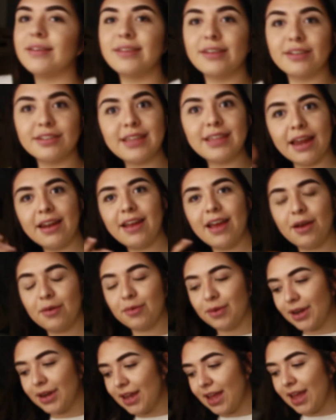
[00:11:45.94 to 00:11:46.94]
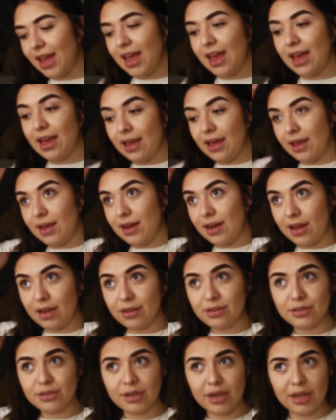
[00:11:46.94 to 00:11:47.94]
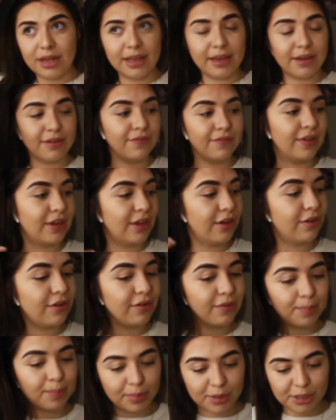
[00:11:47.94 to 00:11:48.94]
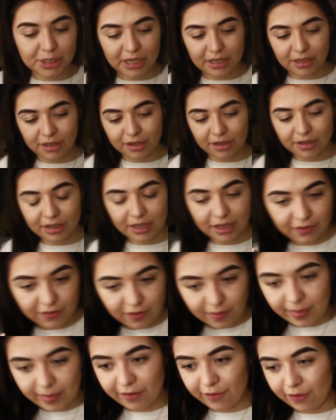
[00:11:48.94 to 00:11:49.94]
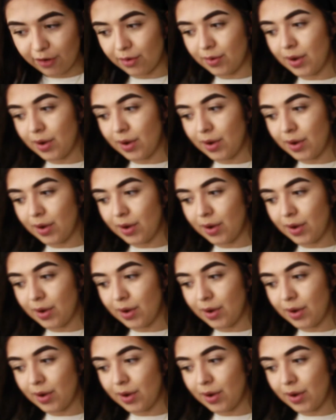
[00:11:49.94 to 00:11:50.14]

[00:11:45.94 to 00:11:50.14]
Secret Santa at work. And I also got like a video projector thing for my phone.